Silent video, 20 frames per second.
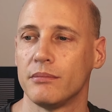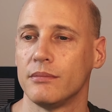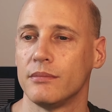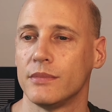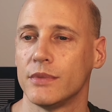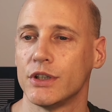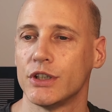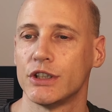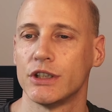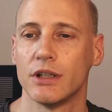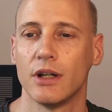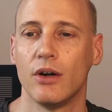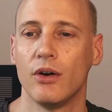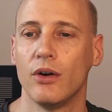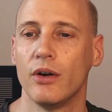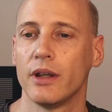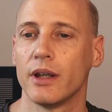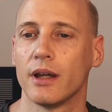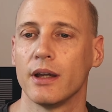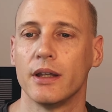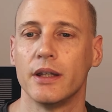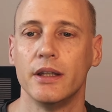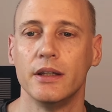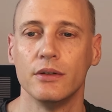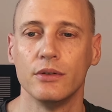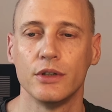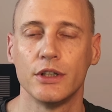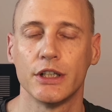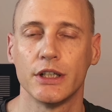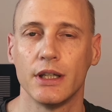showing a
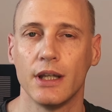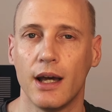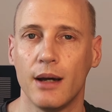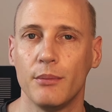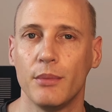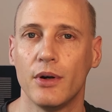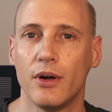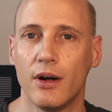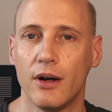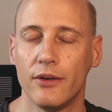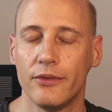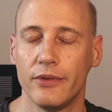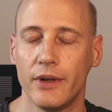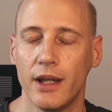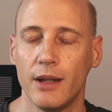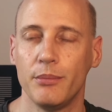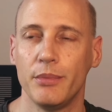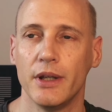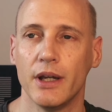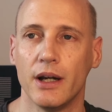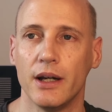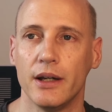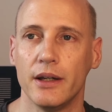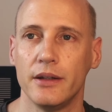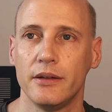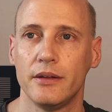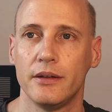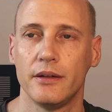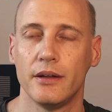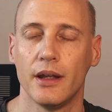huge number of
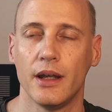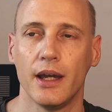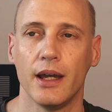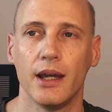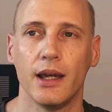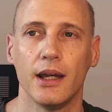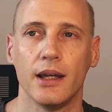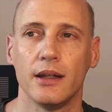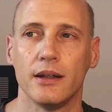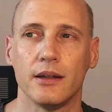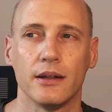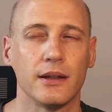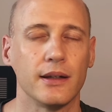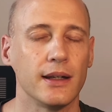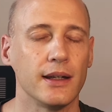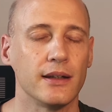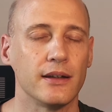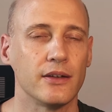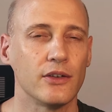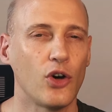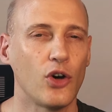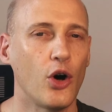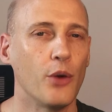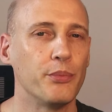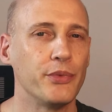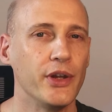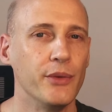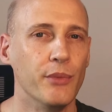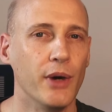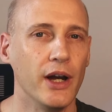APIs and it's
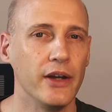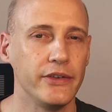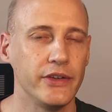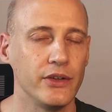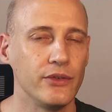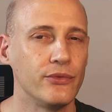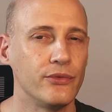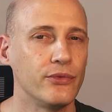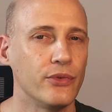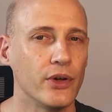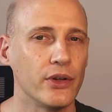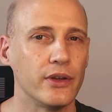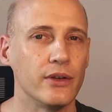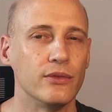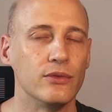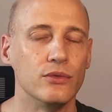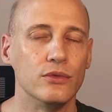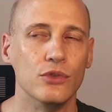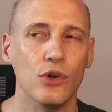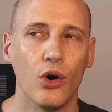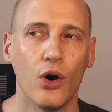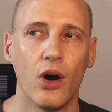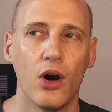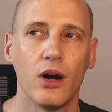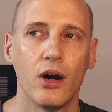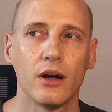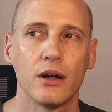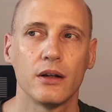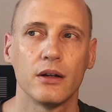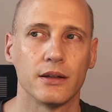optimizing for the
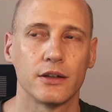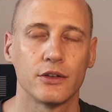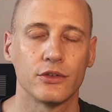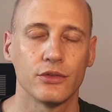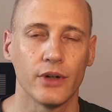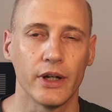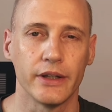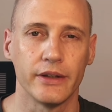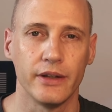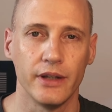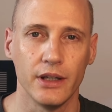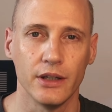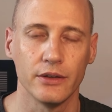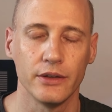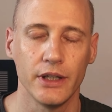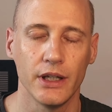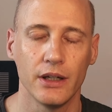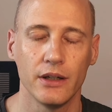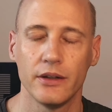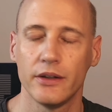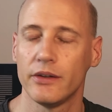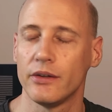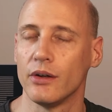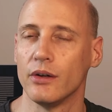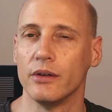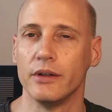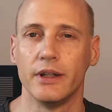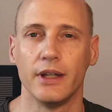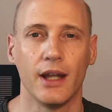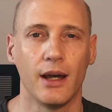wrong criteria.
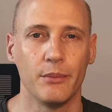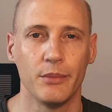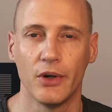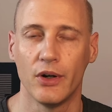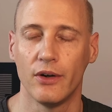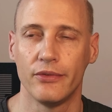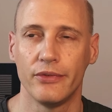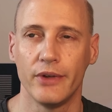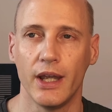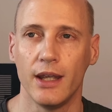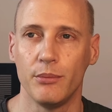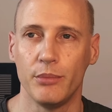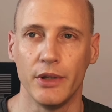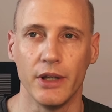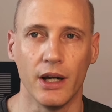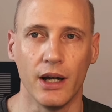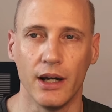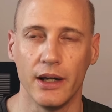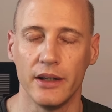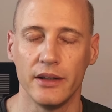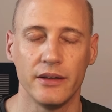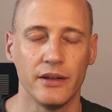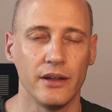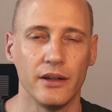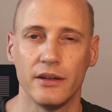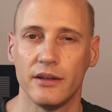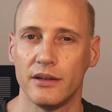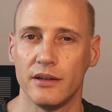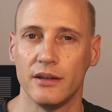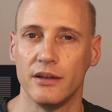So number of APIs
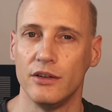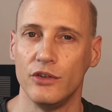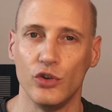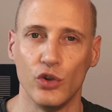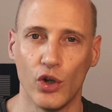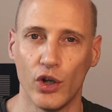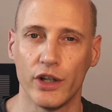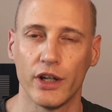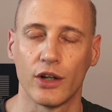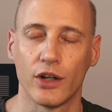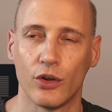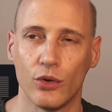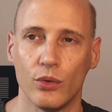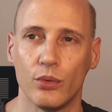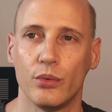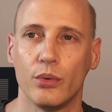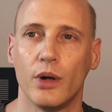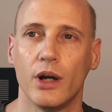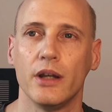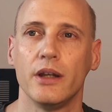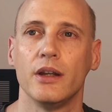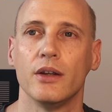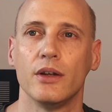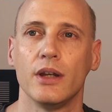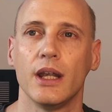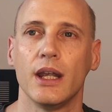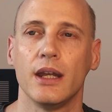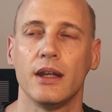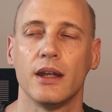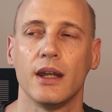is not a good one. You
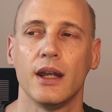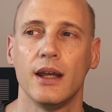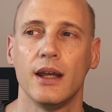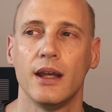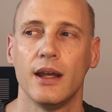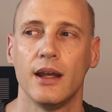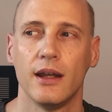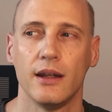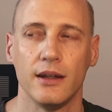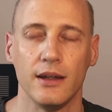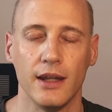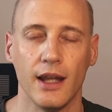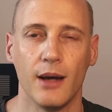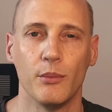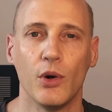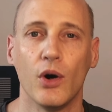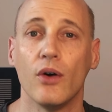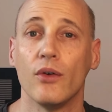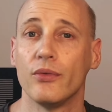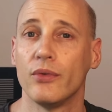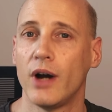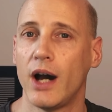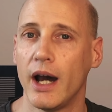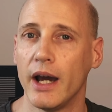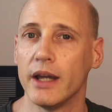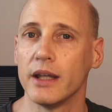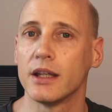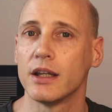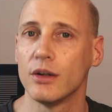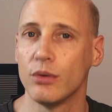need number of
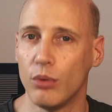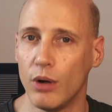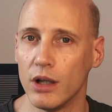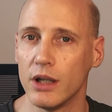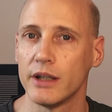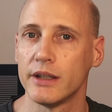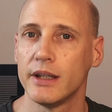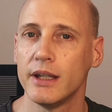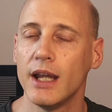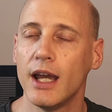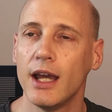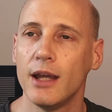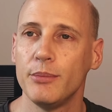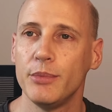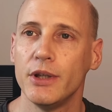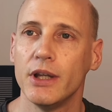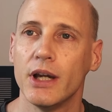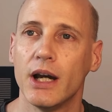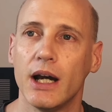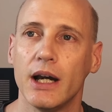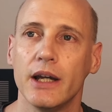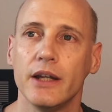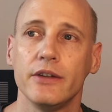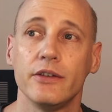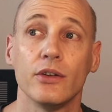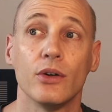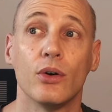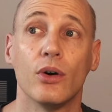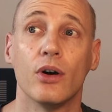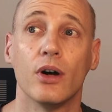high quality
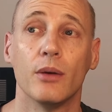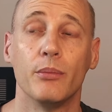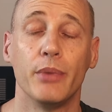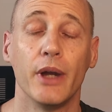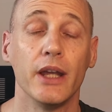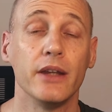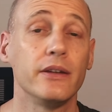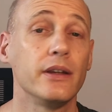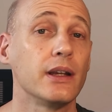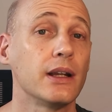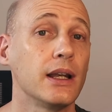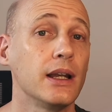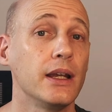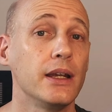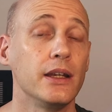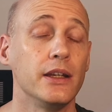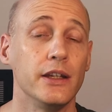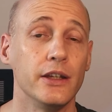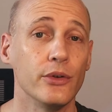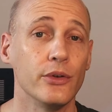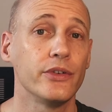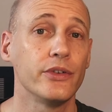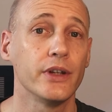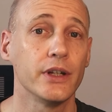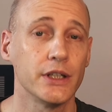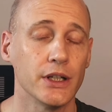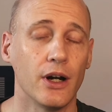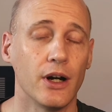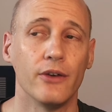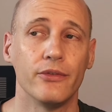APIs or basically
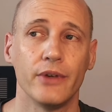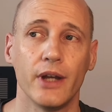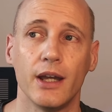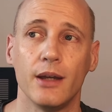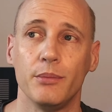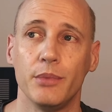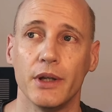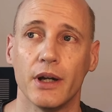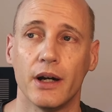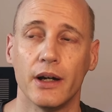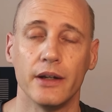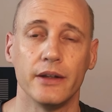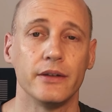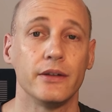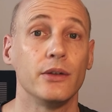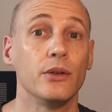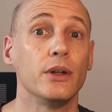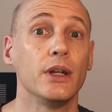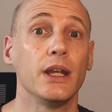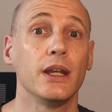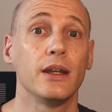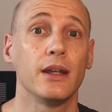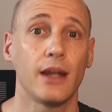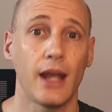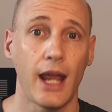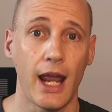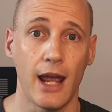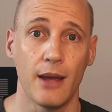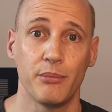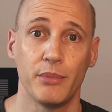usage of APIs. You need
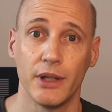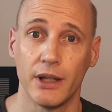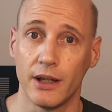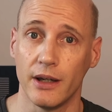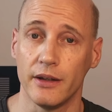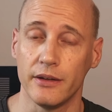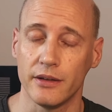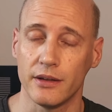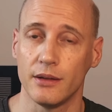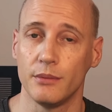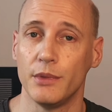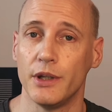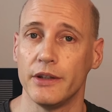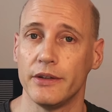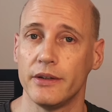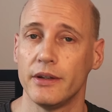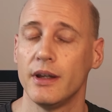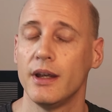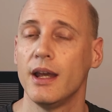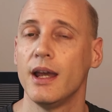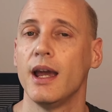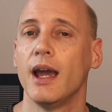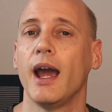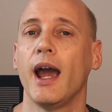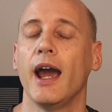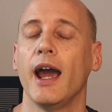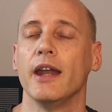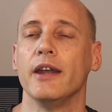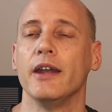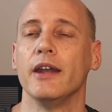happy customers
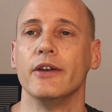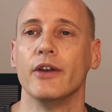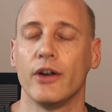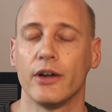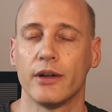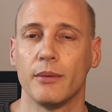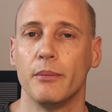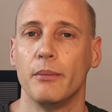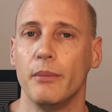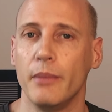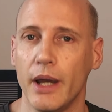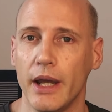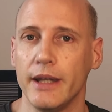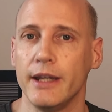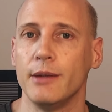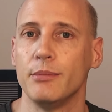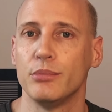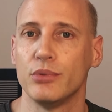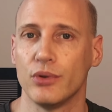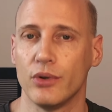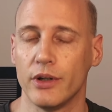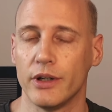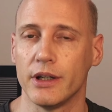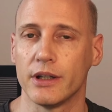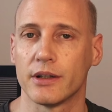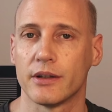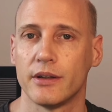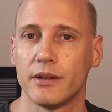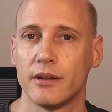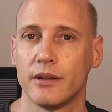and not many
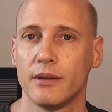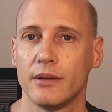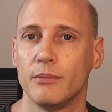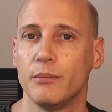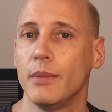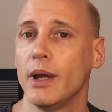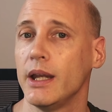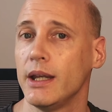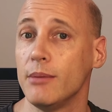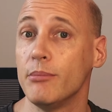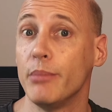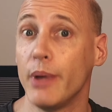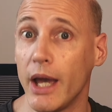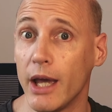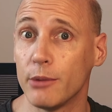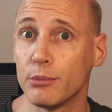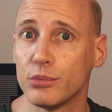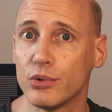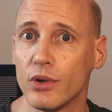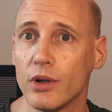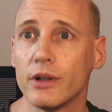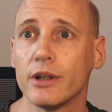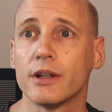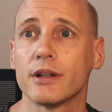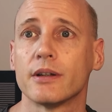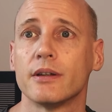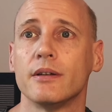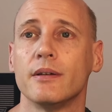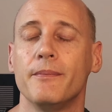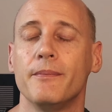products, many bad products.